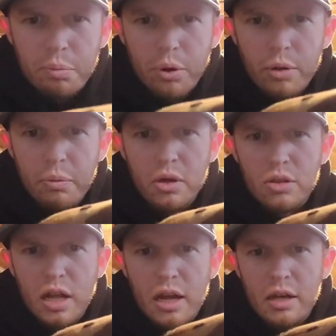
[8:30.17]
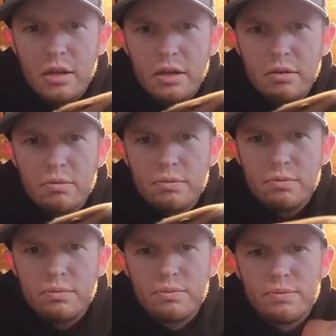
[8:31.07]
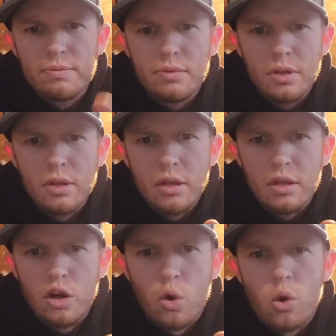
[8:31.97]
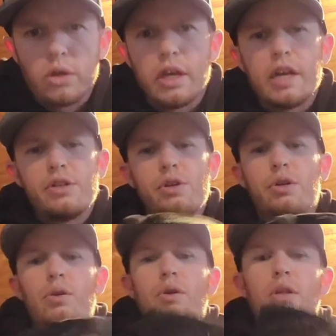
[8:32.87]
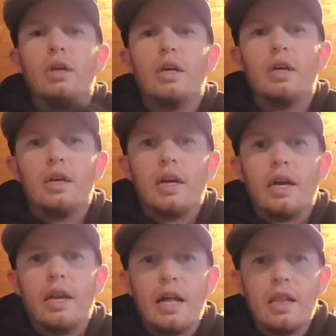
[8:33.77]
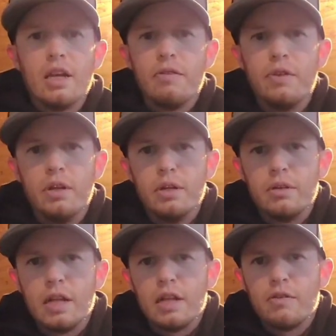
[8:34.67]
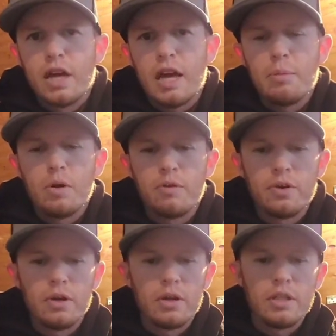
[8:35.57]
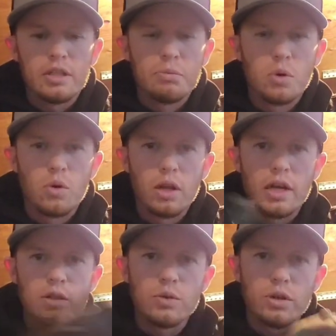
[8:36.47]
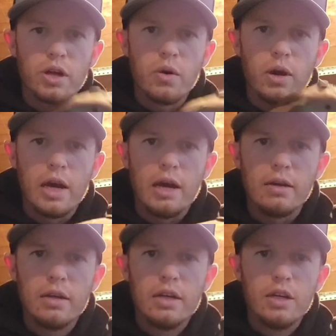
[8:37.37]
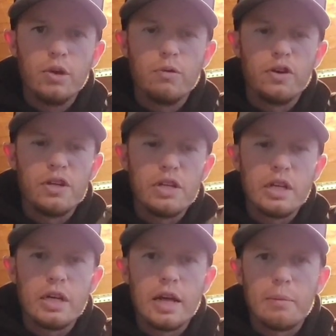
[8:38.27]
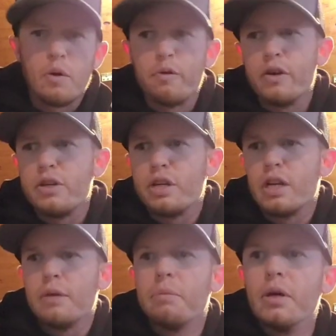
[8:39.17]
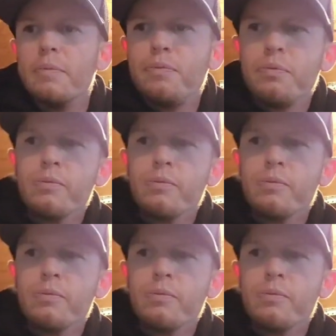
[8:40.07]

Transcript: pretty much like a cork texture to it. And I love the cam on the front. This is more or less when you're going out. You can fish in it. I'm gonna fish in it, but